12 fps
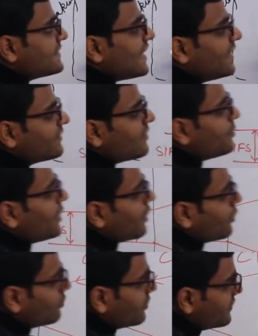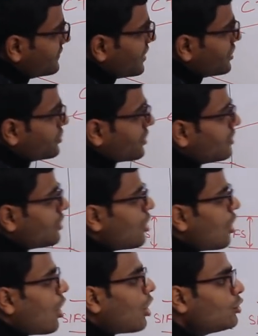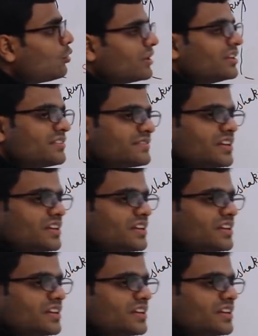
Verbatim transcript: is sending some data to this station, how do other